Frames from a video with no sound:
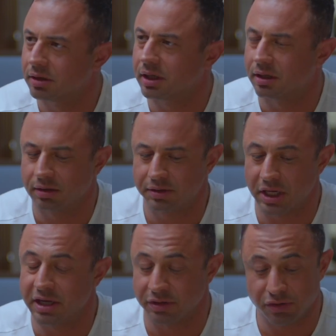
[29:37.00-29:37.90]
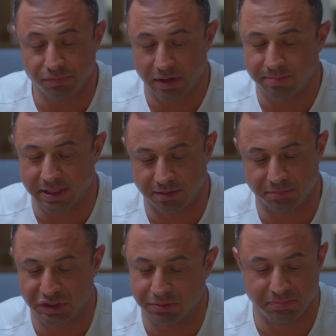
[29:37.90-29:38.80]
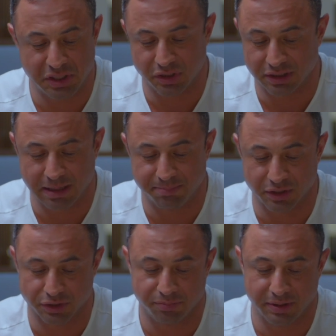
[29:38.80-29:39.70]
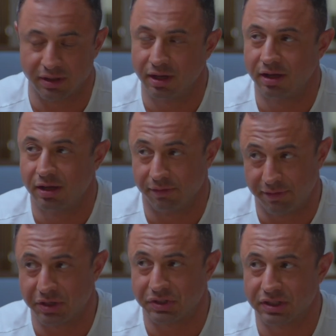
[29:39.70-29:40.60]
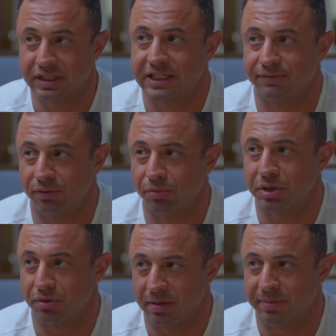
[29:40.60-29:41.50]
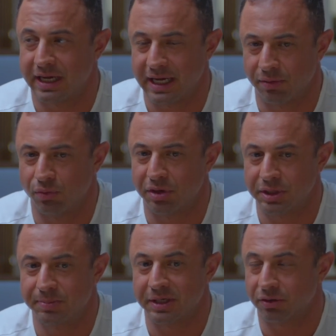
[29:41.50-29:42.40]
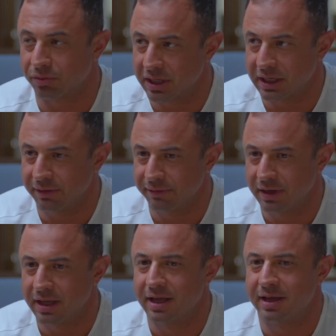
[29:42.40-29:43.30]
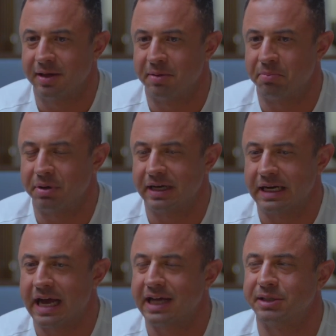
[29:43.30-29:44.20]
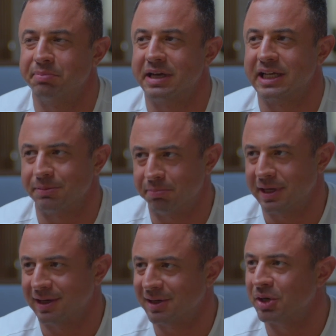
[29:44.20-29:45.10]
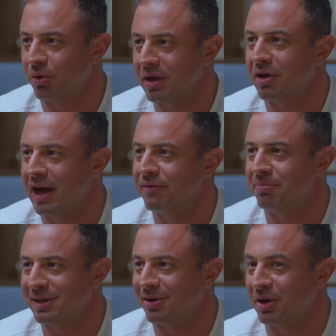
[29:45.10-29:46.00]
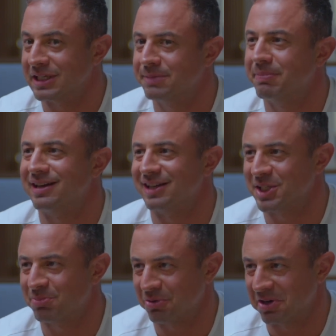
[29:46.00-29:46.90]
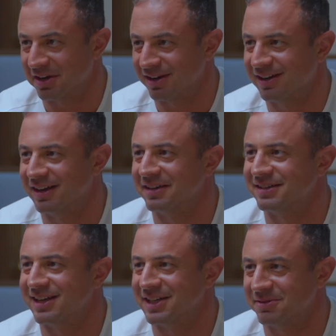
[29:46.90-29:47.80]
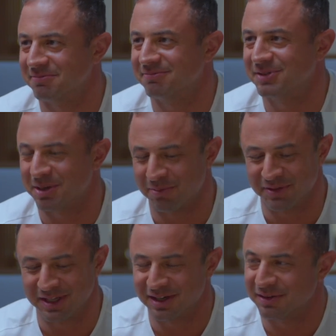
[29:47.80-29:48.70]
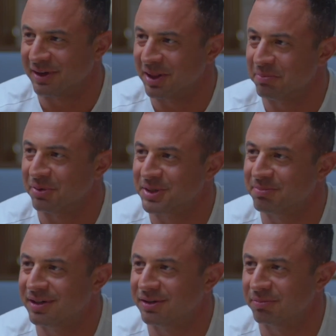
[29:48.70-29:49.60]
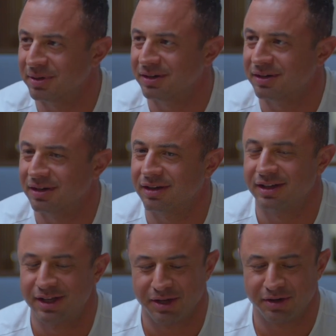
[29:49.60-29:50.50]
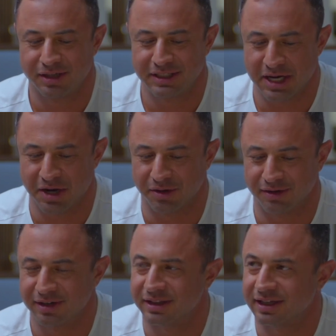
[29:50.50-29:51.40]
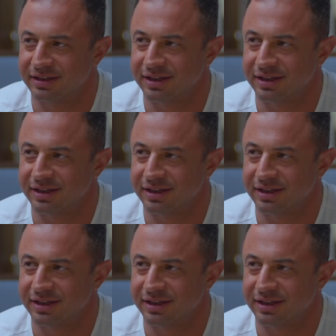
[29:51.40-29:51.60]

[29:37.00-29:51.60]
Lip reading: Yeah. Yeah, and I'm just mentioning that because you've been very successful with your M&A where it's been accredited, but it hasn't been as big, you haven't been on a spending spree as some of the developers, but you've been on a tear in that